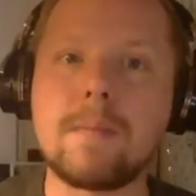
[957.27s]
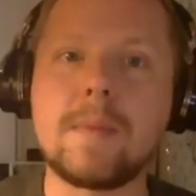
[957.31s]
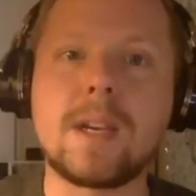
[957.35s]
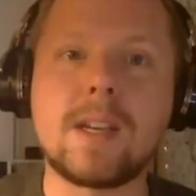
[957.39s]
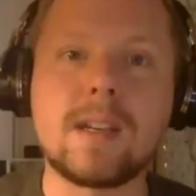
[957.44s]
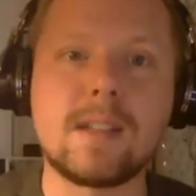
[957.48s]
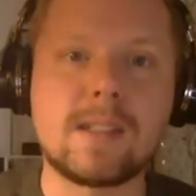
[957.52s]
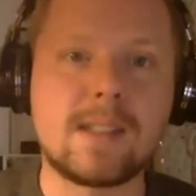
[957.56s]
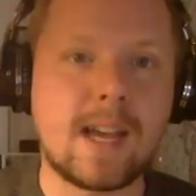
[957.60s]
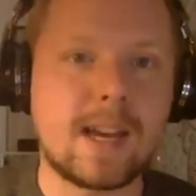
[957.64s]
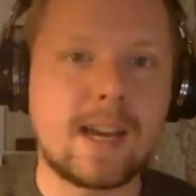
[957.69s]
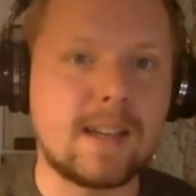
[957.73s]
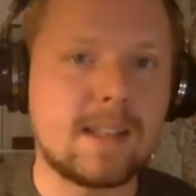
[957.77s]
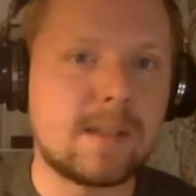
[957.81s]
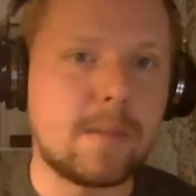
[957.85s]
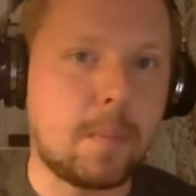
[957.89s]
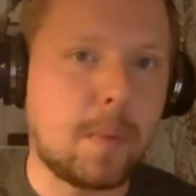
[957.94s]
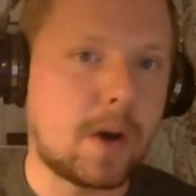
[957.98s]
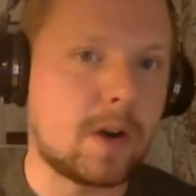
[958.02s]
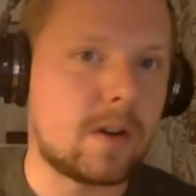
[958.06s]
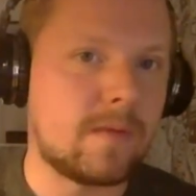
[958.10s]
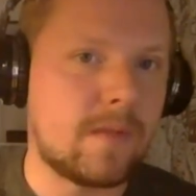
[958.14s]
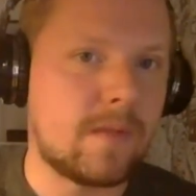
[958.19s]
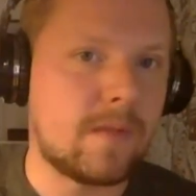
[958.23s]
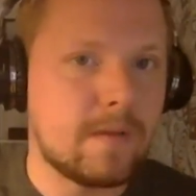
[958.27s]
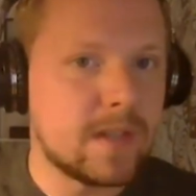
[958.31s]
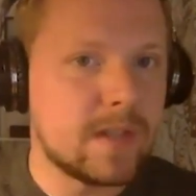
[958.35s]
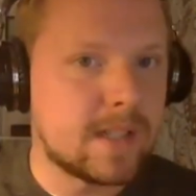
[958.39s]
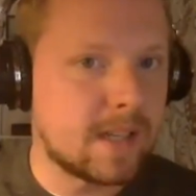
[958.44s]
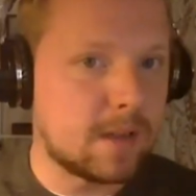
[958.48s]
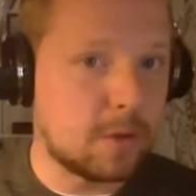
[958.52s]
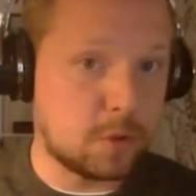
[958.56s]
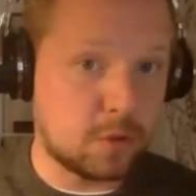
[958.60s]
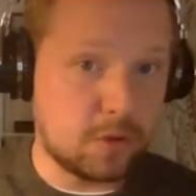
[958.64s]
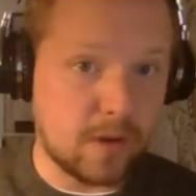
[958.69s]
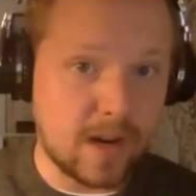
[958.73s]
because that is a part of every
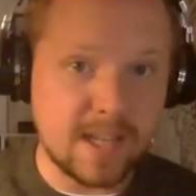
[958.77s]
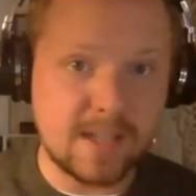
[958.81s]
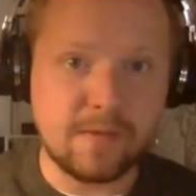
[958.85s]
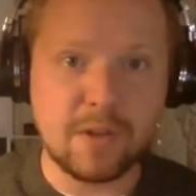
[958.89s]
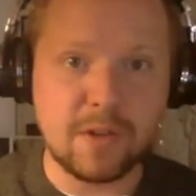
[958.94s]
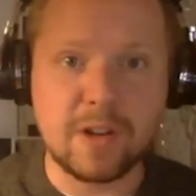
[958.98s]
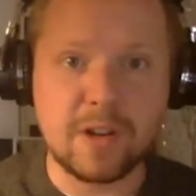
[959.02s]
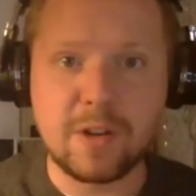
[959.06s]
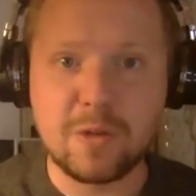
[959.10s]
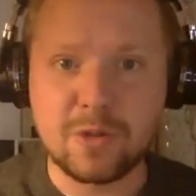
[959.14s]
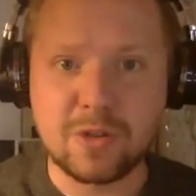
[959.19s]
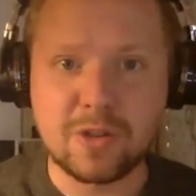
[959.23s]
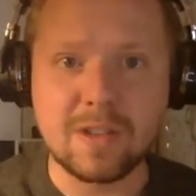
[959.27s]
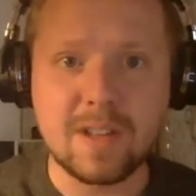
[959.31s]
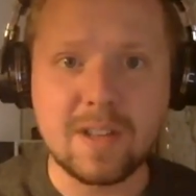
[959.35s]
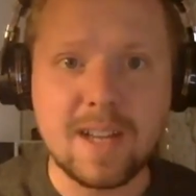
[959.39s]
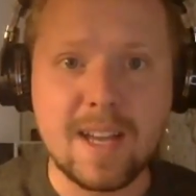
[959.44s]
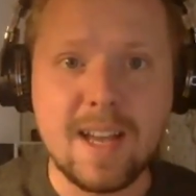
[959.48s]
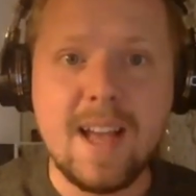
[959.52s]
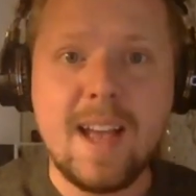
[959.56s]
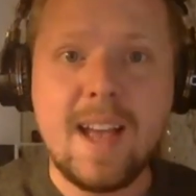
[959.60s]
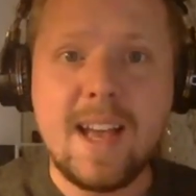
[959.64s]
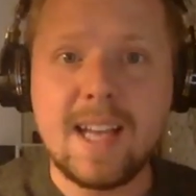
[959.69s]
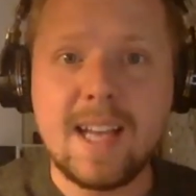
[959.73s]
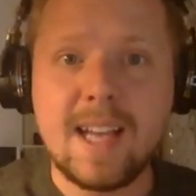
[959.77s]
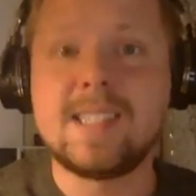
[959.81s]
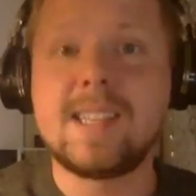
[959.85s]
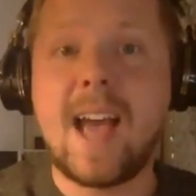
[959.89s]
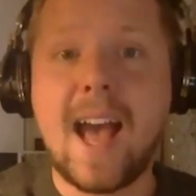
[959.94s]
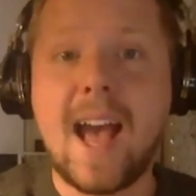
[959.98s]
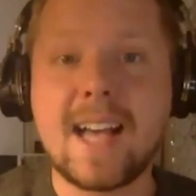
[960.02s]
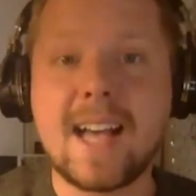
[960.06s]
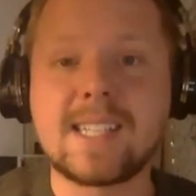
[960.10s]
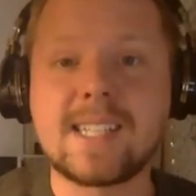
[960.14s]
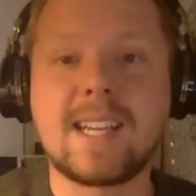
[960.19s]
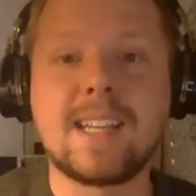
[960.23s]
single transfer usually, is
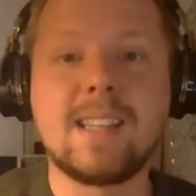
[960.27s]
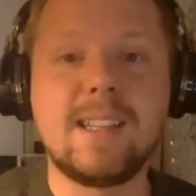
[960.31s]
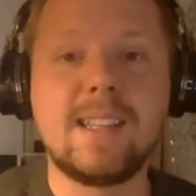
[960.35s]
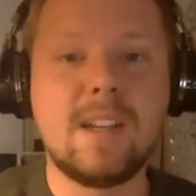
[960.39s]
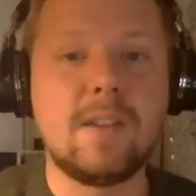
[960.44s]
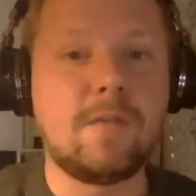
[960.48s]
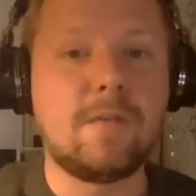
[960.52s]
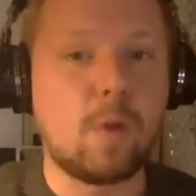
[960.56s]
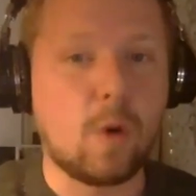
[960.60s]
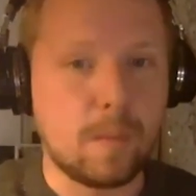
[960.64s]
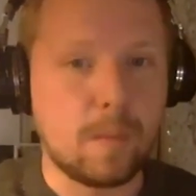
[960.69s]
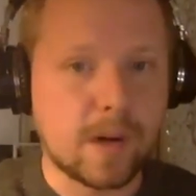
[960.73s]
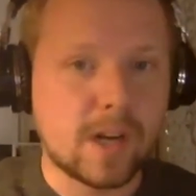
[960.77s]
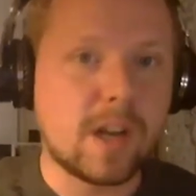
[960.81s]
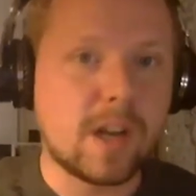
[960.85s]
asking the former